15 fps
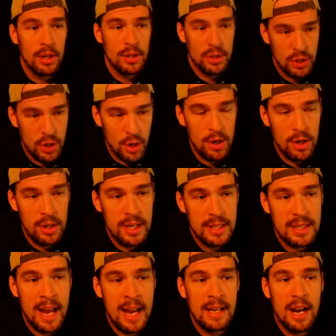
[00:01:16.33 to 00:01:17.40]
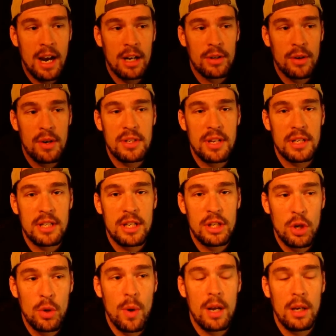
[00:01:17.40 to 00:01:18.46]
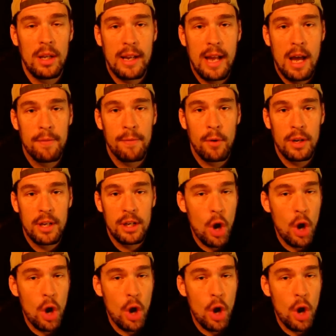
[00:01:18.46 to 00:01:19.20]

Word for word: certain design characteristics you do want to look out for.